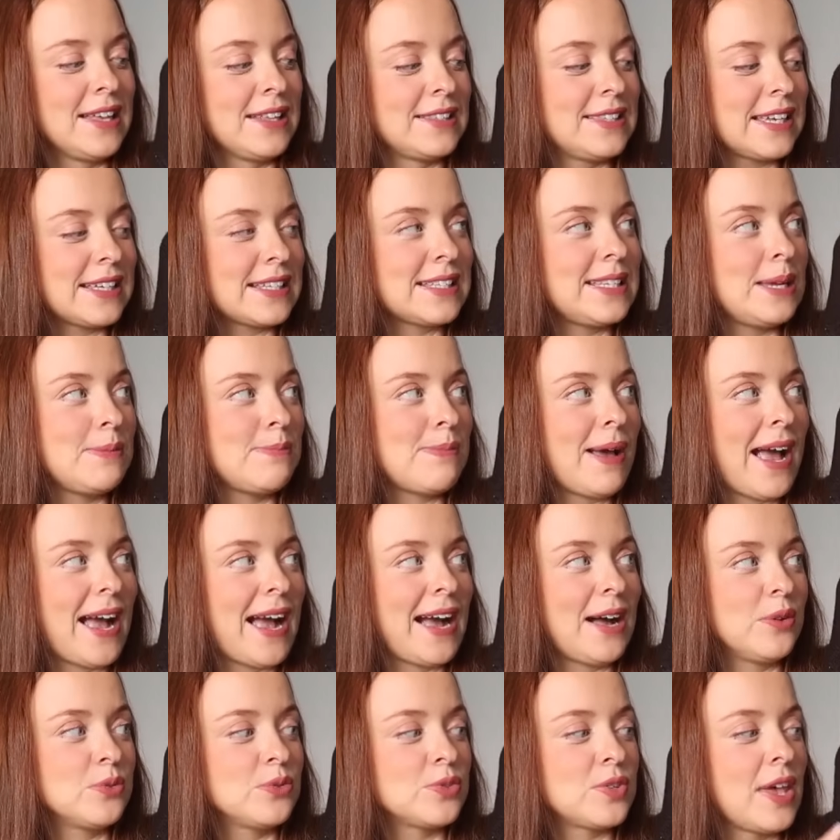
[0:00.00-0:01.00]

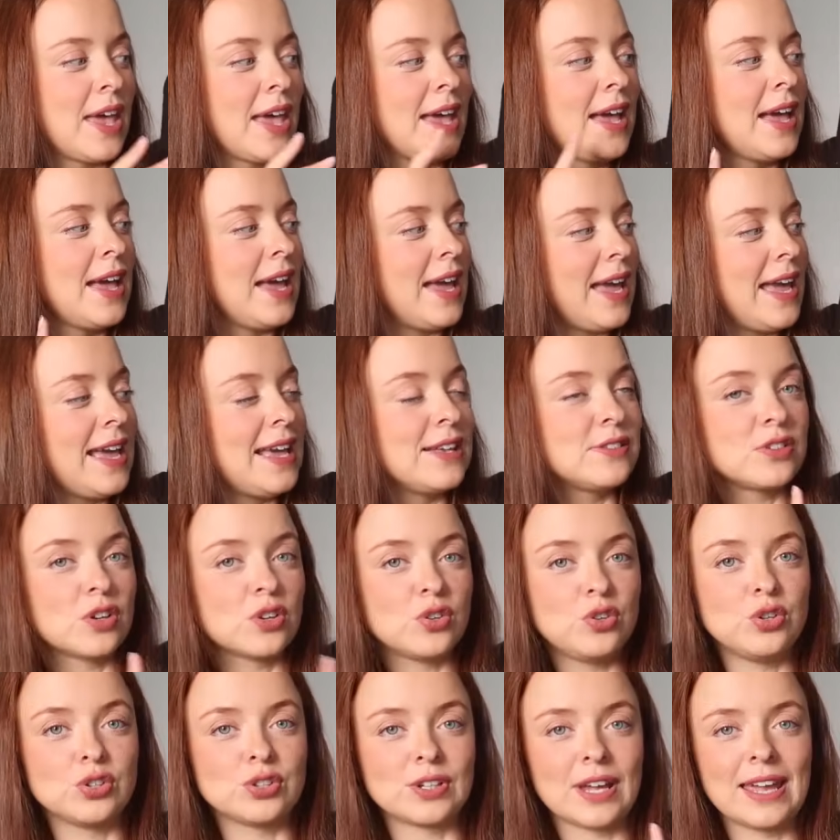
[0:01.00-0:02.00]
£16 is
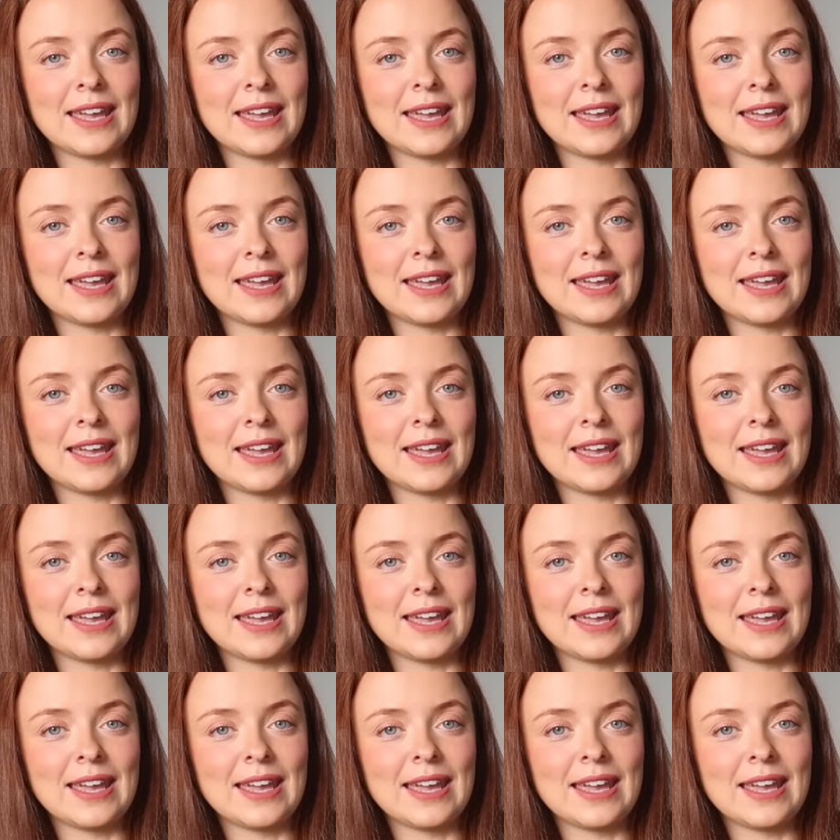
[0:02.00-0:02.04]
good.